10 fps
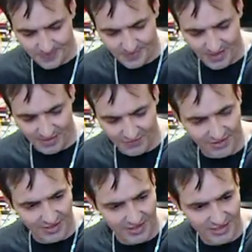Of
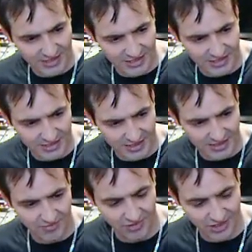the
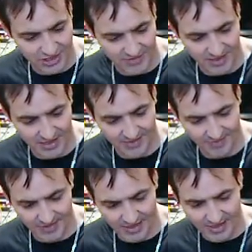compression part.
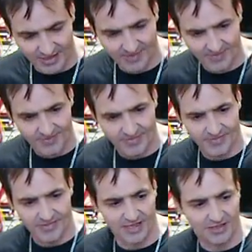
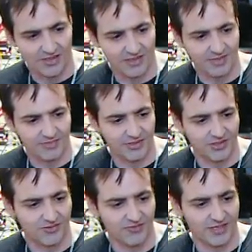That a lot of people
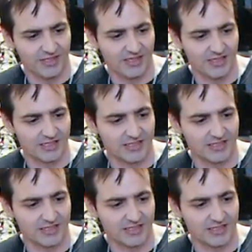don't realize.